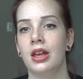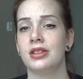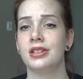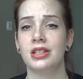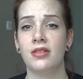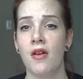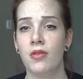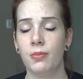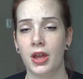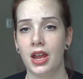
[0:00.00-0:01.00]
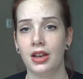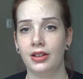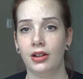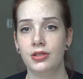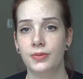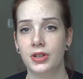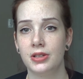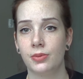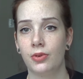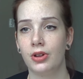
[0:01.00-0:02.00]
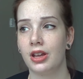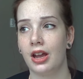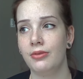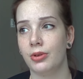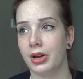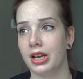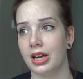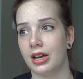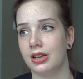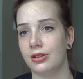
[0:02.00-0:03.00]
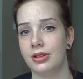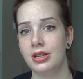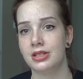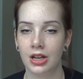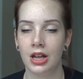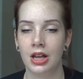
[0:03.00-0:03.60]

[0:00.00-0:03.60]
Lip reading: since I've never made YouTube videos before, like I have no idea how to do this.